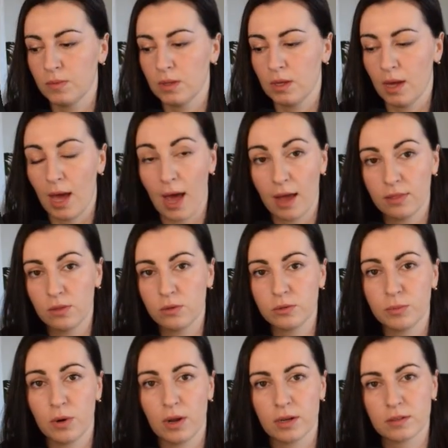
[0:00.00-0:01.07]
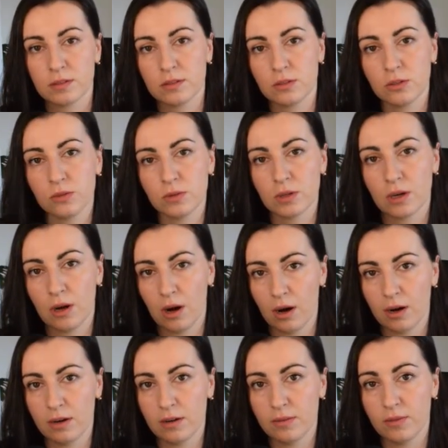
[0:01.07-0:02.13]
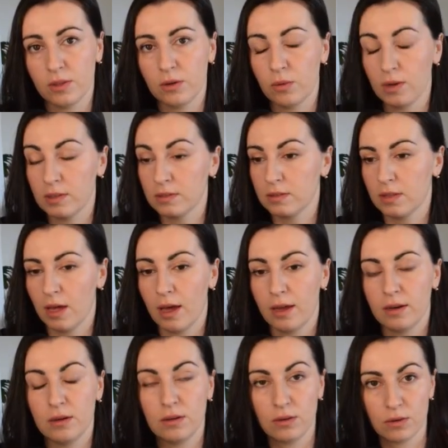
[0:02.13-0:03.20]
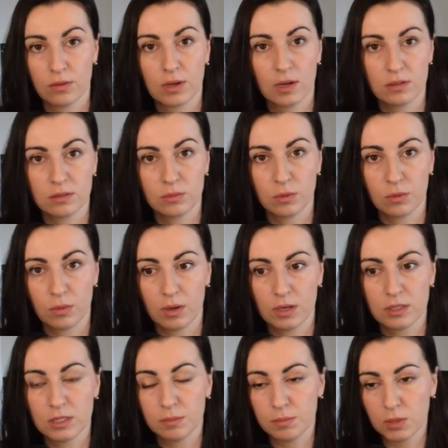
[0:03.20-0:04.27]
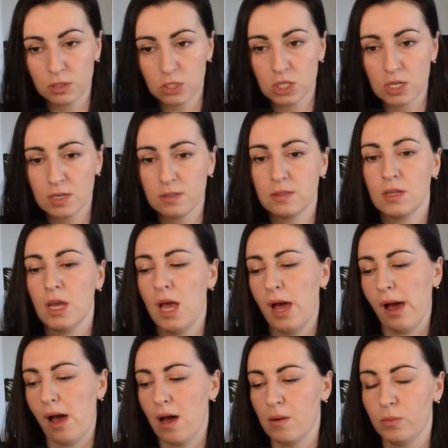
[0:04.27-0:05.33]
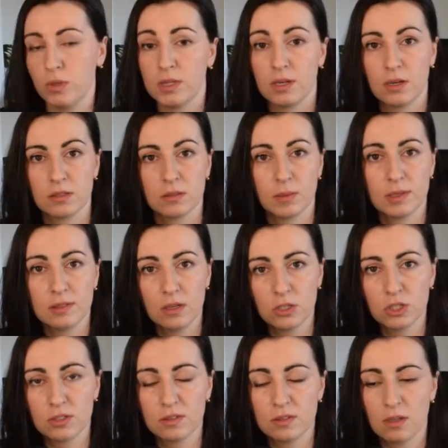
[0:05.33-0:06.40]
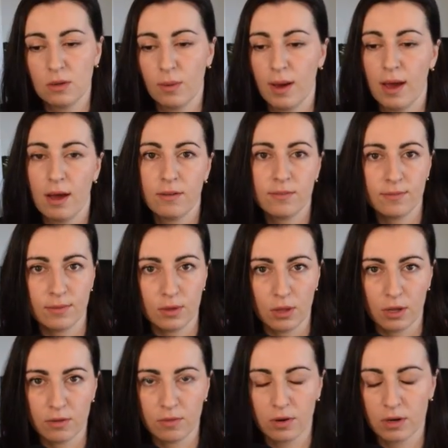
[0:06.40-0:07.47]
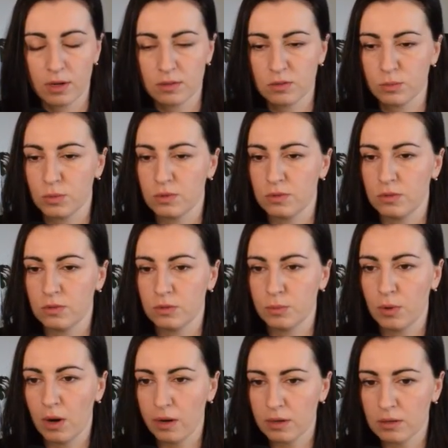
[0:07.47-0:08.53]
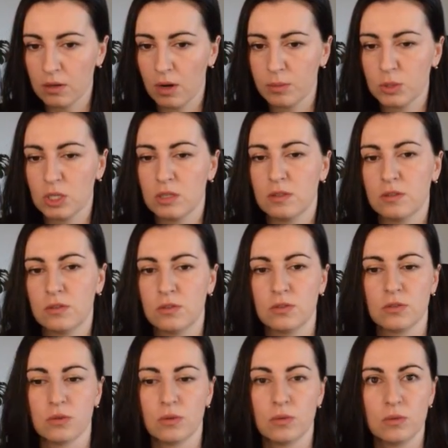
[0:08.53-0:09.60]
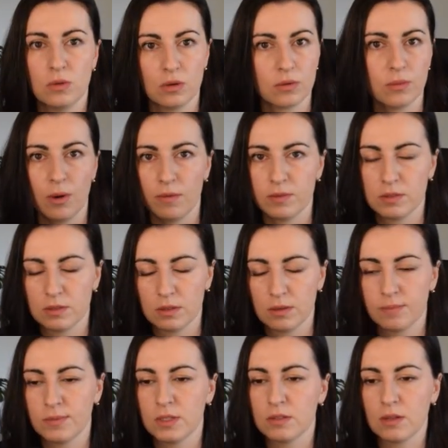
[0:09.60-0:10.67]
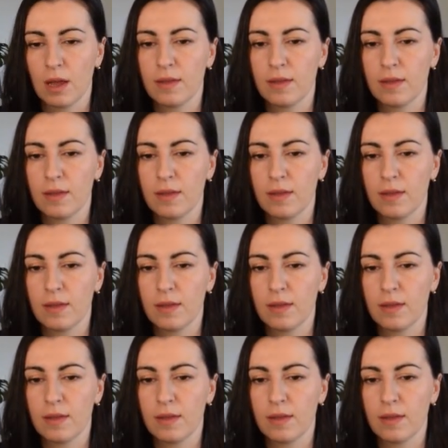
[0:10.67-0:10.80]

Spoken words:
add those products to the cart, the ones that the customer wanted to purchase, with the customizations that you have. A lot of our customers use product options to obviously design